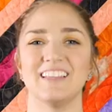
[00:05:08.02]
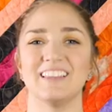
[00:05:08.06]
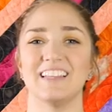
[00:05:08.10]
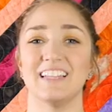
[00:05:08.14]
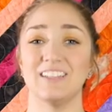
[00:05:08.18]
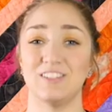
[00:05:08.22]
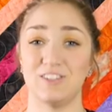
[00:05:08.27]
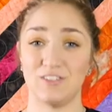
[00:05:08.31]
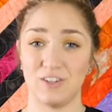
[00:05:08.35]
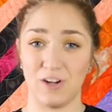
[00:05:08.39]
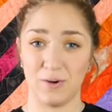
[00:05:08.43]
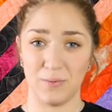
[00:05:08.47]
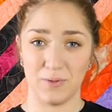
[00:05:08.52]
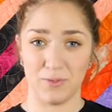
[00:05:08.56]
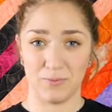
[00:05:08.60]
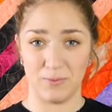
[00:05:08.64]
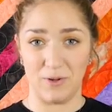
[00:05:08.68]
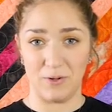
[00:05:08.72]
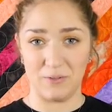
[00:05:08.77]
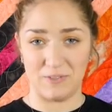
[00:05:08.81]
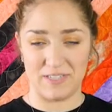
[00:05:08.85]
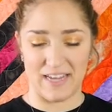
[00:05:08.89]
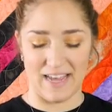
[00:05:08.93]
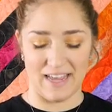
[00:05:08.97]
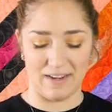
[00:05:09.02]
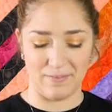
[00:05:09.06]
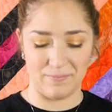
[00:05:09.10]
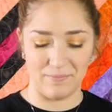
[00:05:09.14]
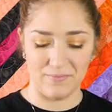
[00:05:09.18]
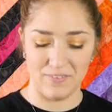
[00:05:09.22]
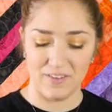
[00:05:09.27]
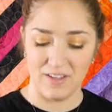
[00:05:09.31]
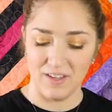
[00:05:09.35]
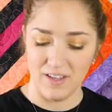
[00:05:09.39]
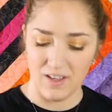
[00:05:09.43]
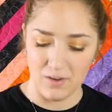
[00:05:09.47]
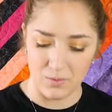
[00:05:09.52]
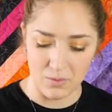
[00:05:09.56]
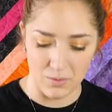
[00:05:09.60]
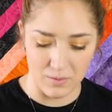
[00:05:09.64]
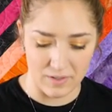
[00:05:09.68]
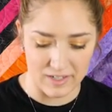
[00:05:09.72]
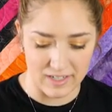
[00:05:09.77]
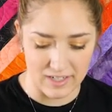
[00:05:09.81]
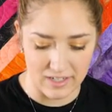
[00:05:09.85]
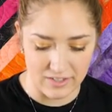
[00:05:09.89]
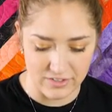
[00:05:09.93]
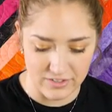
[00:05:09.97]
Let's start with row ten. What
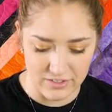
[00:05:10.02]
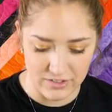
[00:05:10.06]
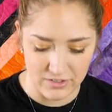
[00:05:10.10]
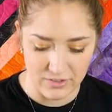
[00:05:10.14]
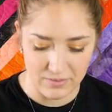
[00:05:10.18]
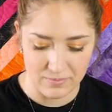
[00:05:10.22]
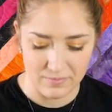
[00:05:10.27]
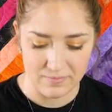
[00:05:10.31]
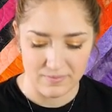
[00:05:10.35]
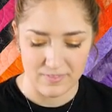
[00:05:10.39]
we're going to do,